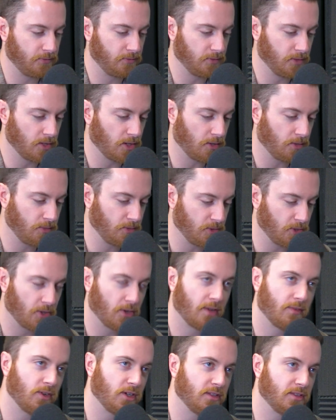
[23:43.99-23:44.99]
you
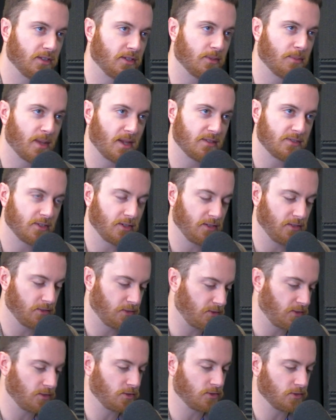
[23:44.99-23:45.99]
don't have anything to base any
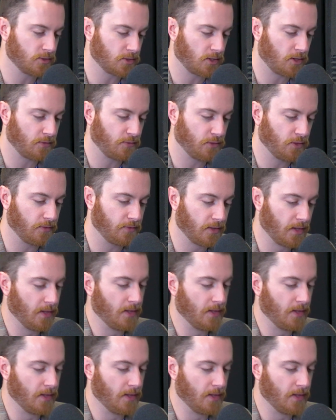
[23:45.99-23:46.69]
decisions off of.